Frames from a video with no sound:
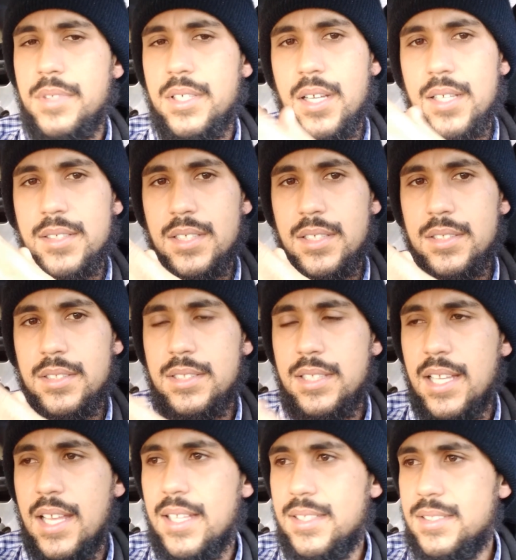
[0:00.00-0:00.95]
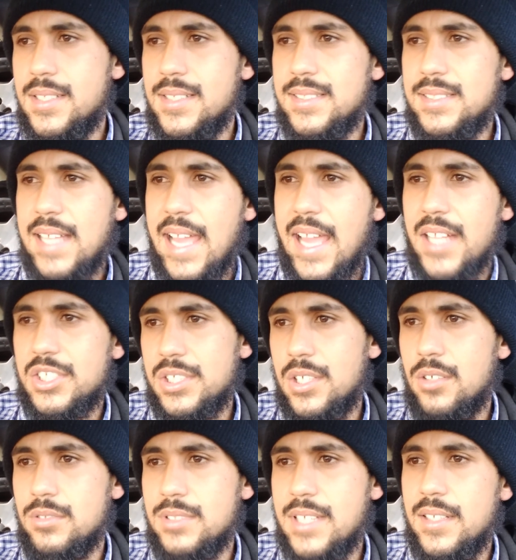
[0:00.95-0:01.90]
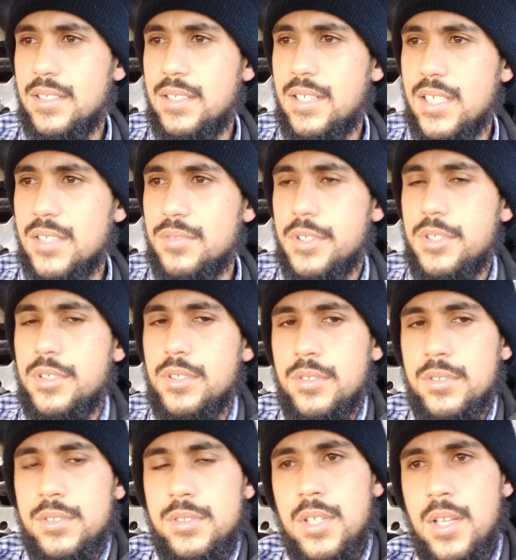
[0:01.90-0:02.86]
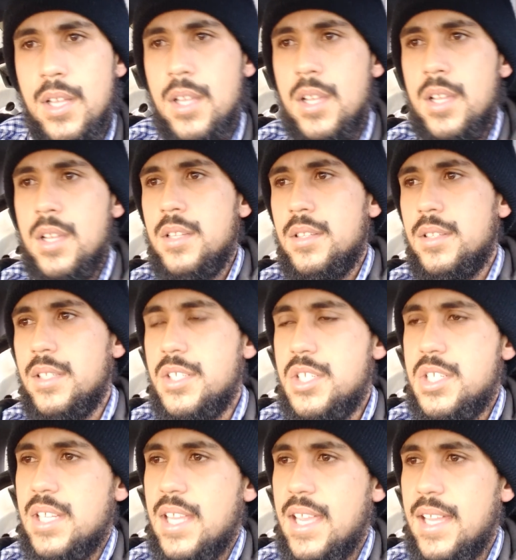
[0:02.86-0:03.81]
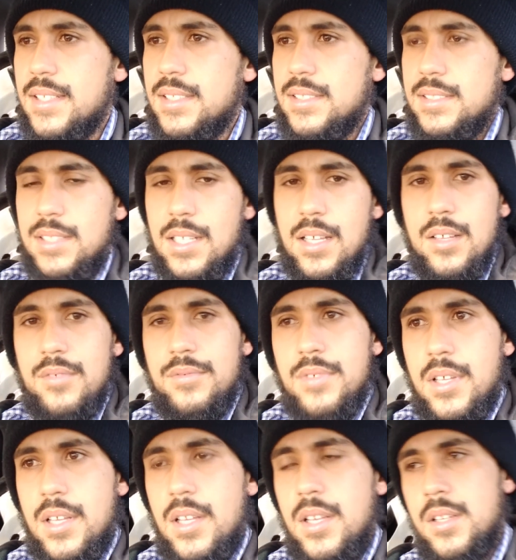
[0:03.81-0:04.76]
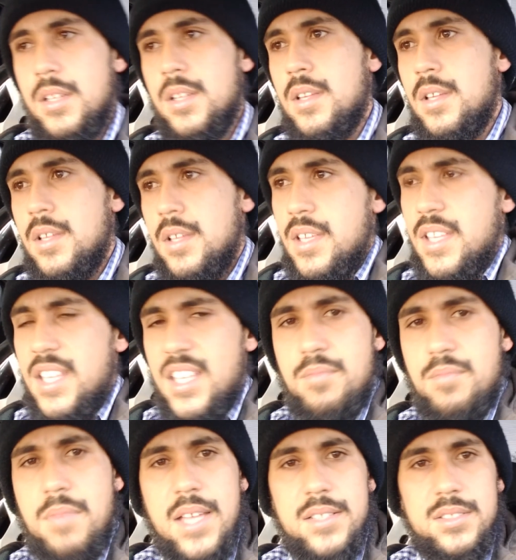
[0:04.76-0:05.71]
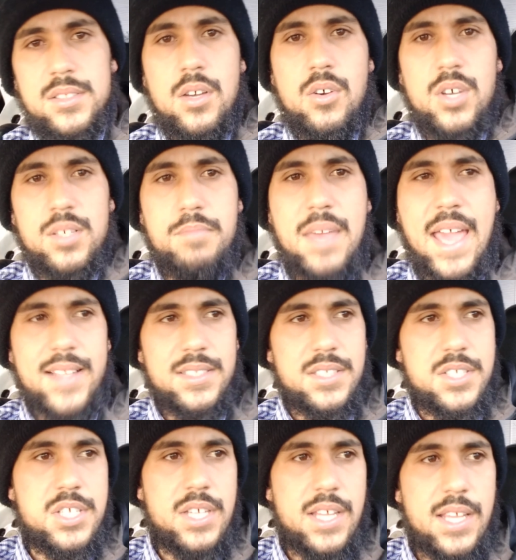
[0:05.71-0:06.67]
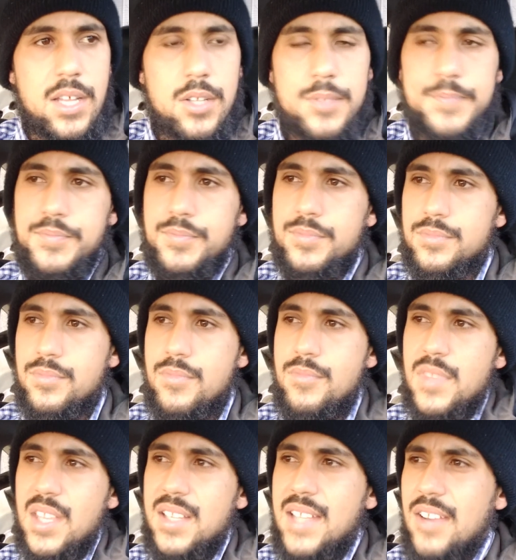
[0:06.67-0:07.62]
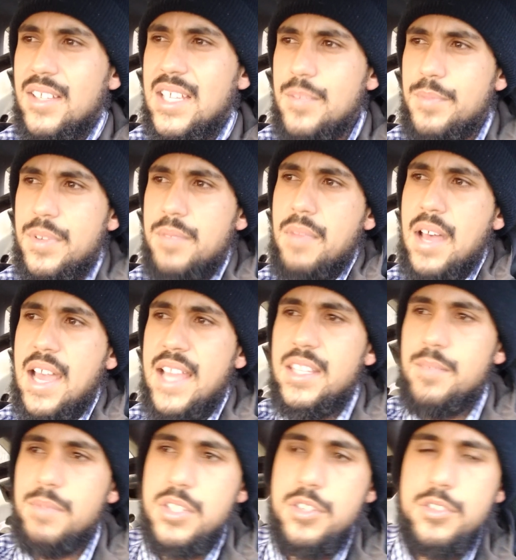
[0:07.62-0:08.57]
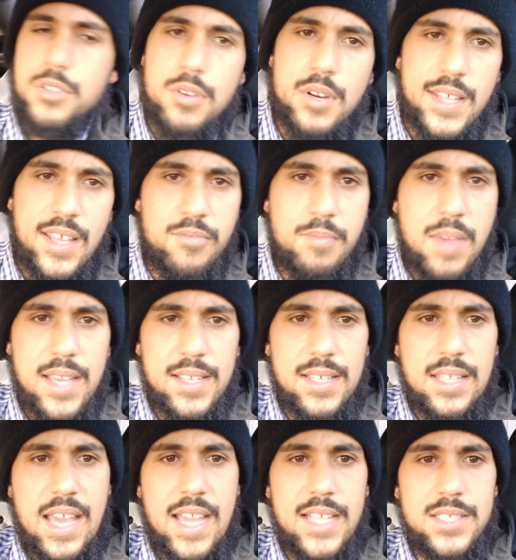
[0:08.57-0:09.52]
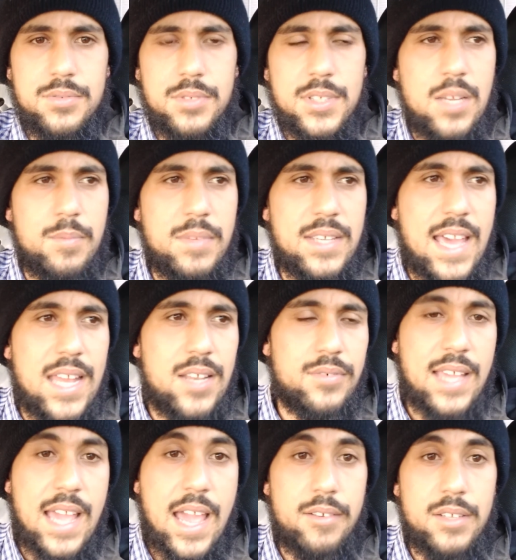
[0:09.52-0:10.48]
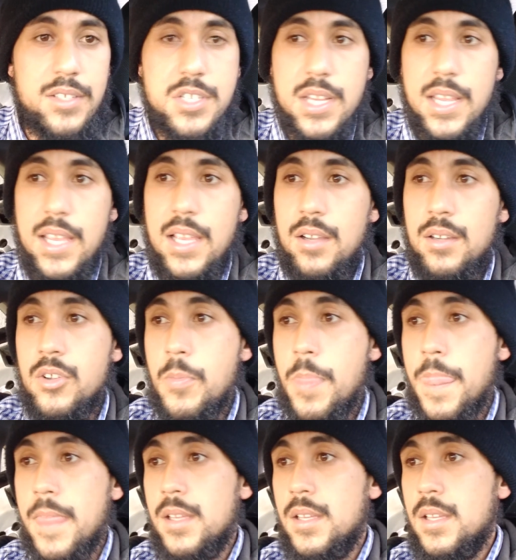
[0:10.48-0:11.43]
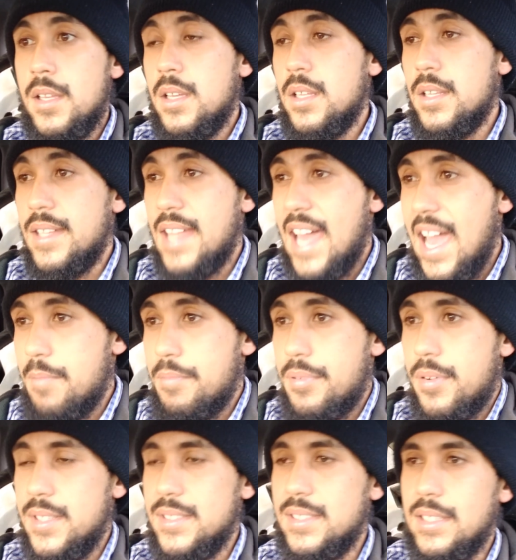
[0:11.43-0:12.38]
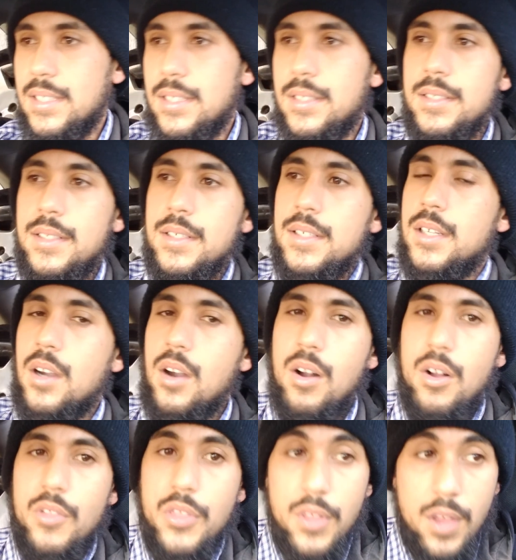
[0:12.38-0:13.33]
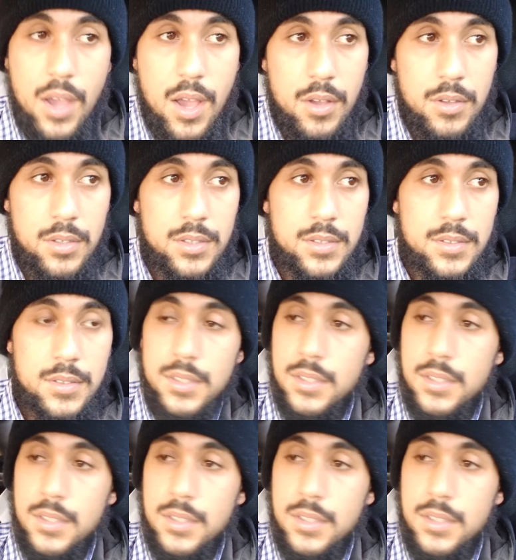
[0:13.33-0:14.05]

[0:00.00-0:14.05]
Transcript: because it does, the stats show that it does reduce the chance of. Uh, inmates going back to jail. Now, keep in mind the majority of my clients were coming out of county jail, not prison. Although